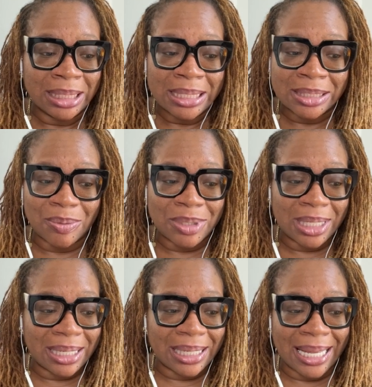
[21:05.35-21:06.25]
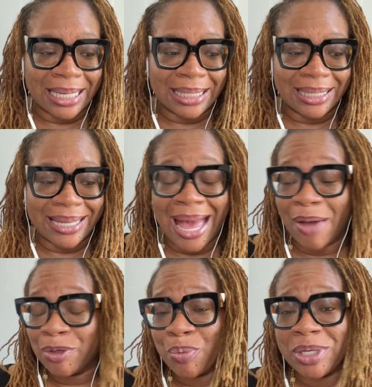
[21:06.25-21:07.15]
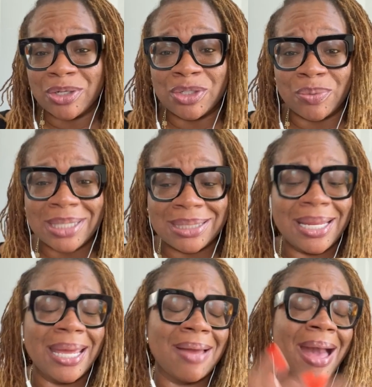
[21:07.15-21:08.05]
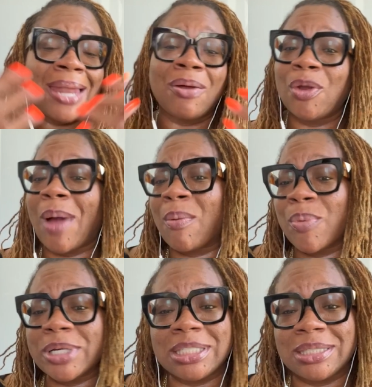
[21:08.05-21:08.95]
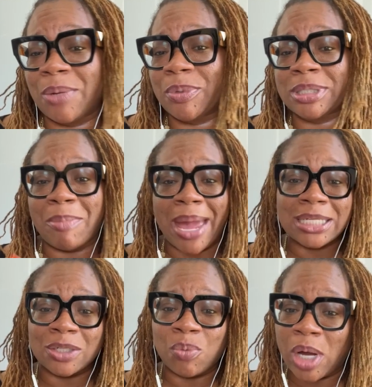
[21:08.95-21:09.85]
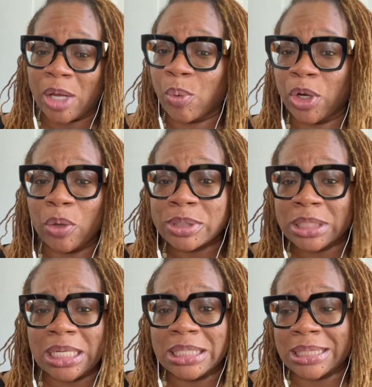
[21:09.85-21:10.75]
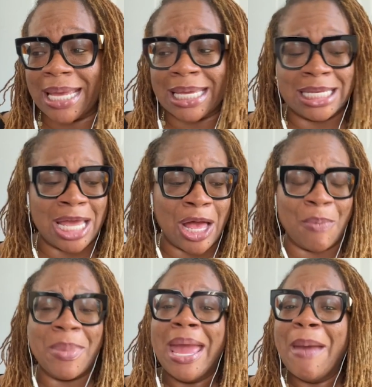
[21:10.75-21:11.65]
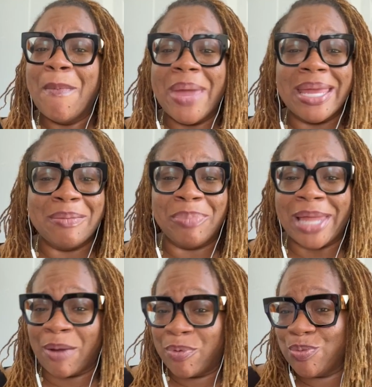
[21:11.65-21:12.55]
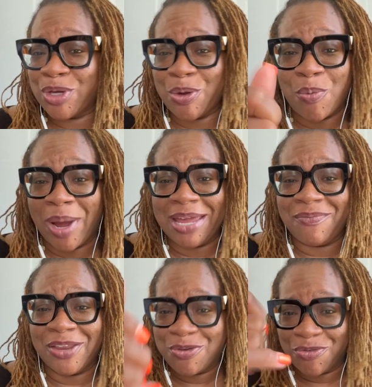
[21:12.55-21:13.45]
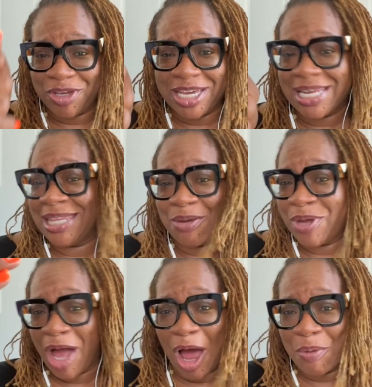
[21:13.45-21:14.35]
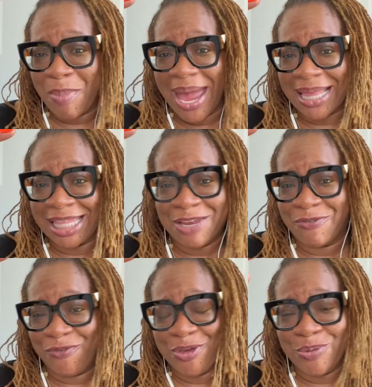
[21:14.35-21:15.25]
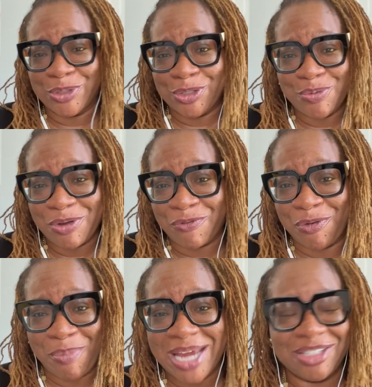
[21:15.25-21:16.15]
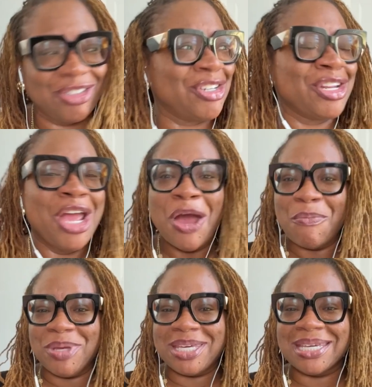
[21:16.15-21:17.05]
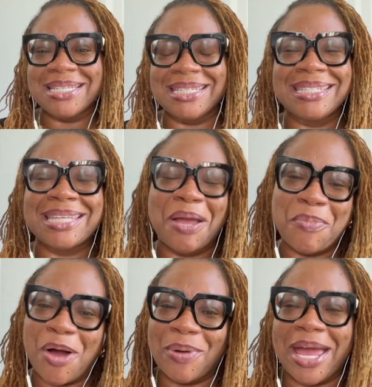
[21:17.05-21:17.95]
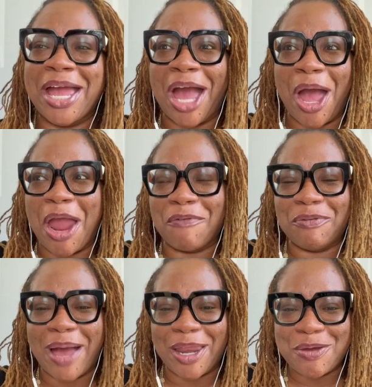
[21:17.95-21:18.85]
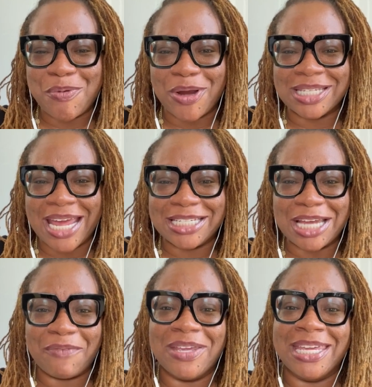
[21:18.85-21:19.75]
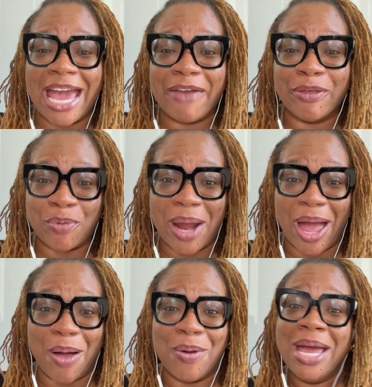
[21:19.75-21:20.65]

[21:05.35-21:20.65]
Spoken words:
So yeah, and how do we address it? Hell, I don't know. I wish there was a magic wand, one of those things like in Men in Black where you can wave and you forget it and then we automatically infuse new information. Because it's like, okay, everybody who works in HIV gather around.